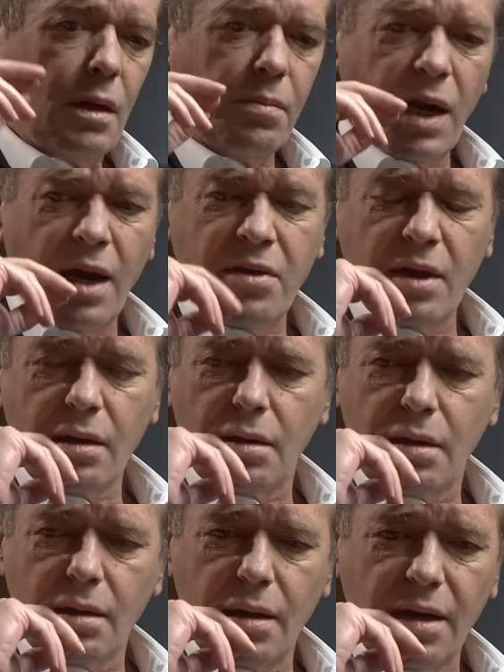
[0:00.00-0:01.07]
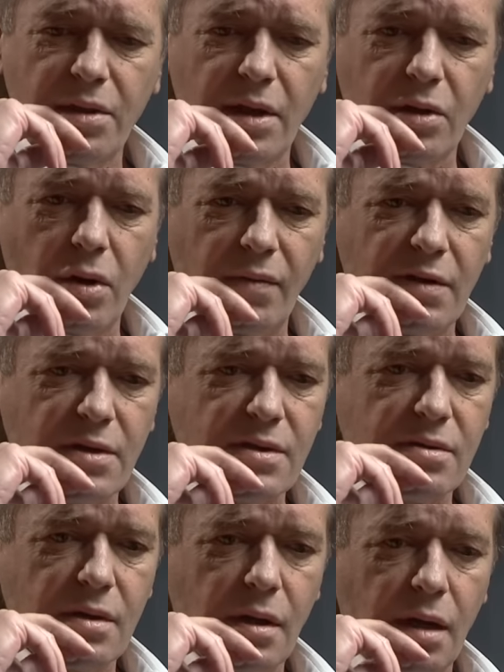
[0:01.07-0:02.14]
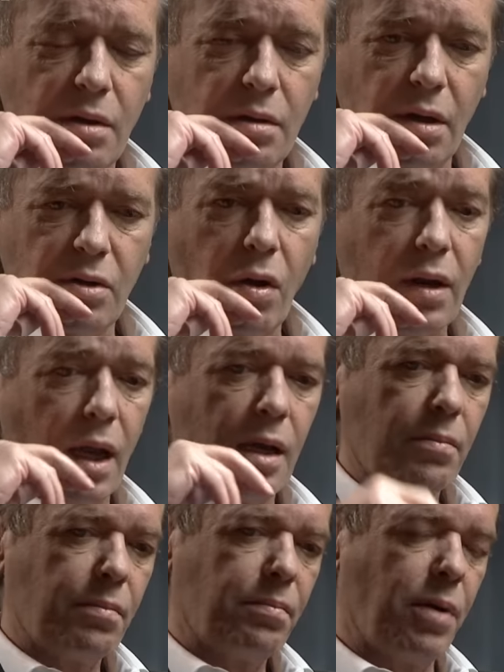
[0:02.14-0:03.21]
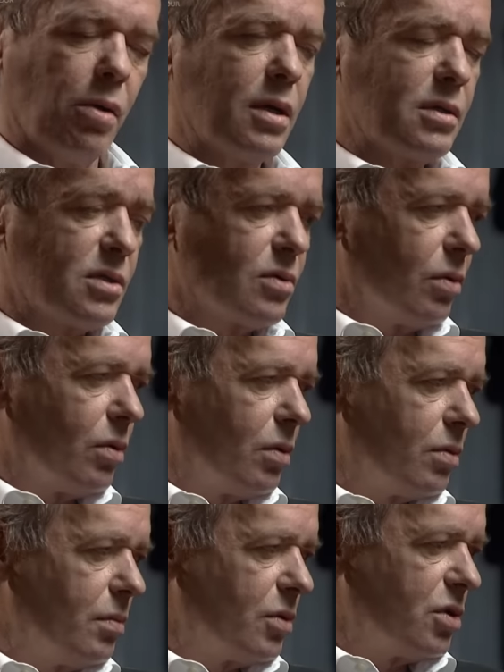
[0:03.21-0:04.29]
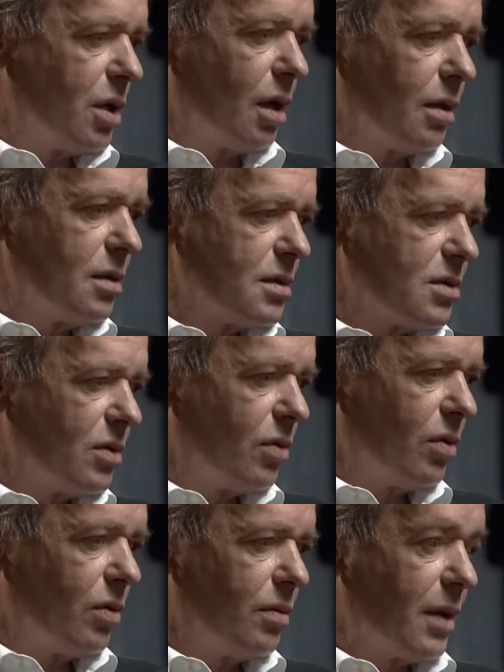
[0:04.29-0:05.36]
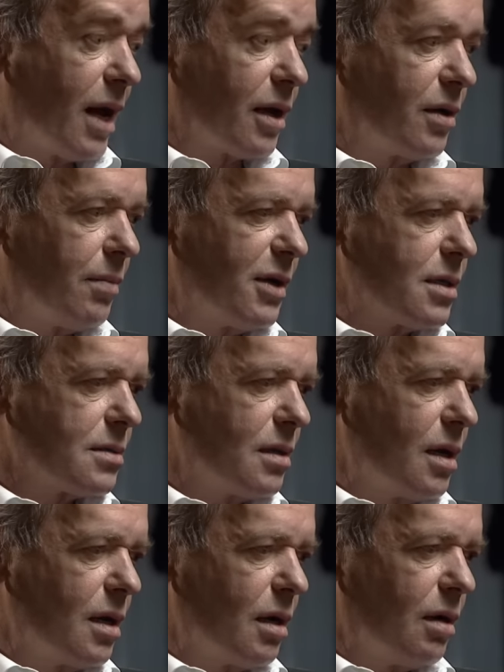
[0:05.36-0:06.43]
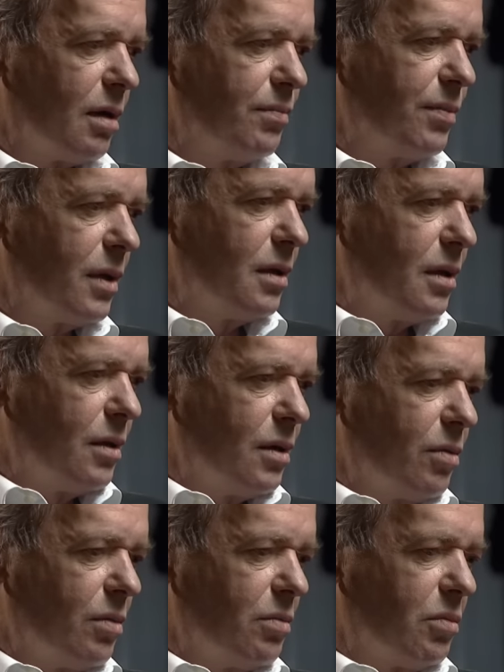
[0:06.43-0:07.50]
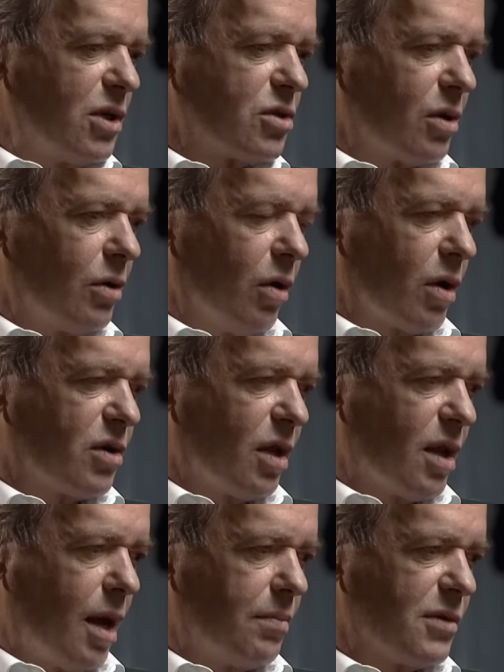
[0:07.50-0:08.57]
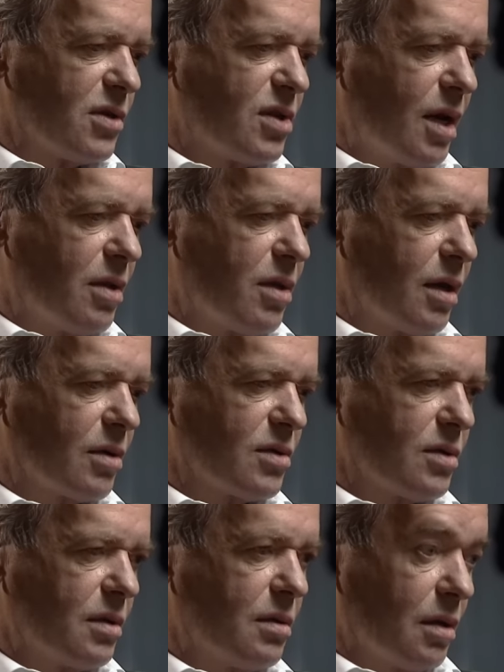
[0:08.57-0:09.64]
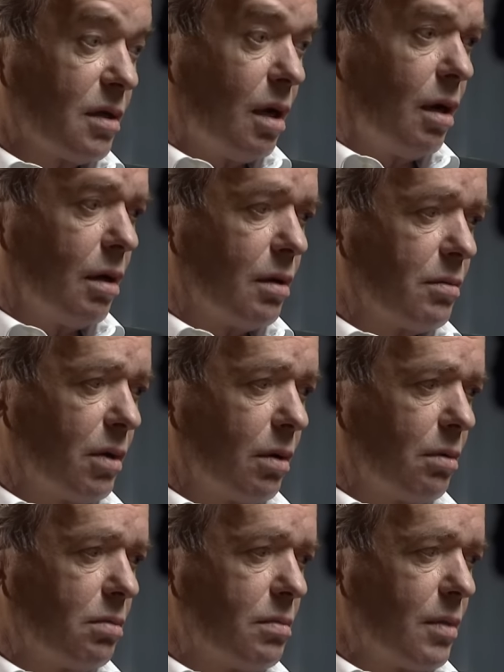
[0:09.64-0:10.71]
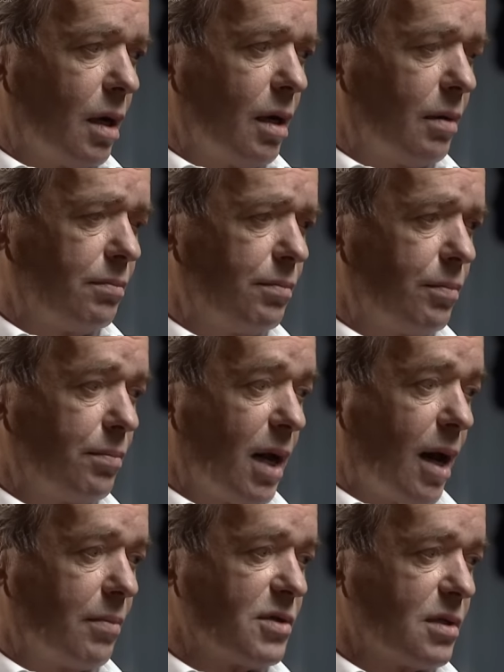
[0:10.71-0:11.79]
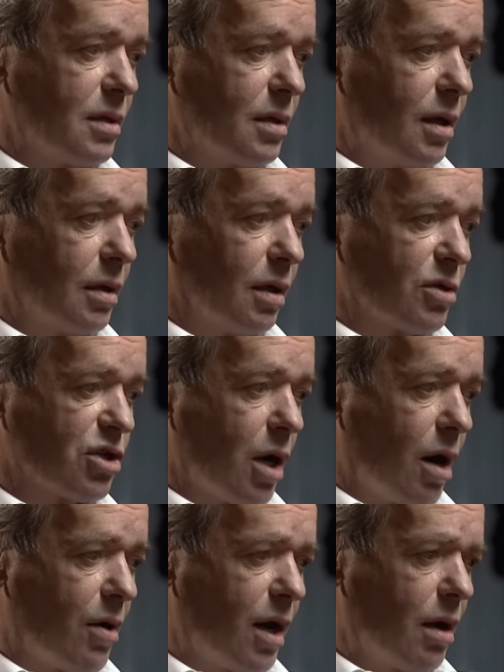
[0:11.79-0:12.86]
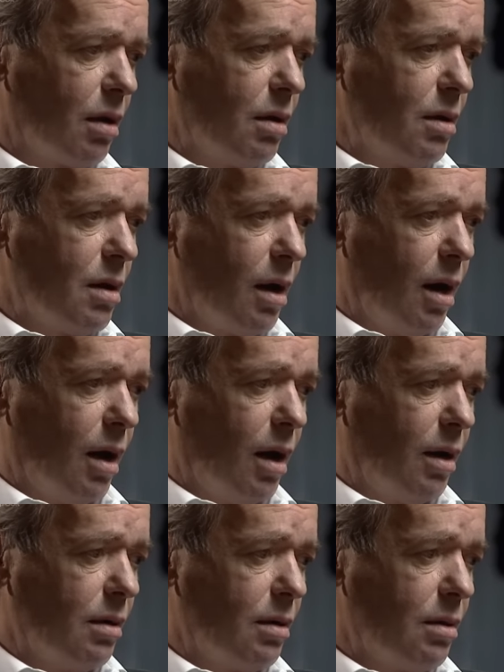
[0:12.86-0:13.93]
I think novelists are not like poets or journalists or academics. We should look to them to say things that are, you know, perhaps a little jarring, but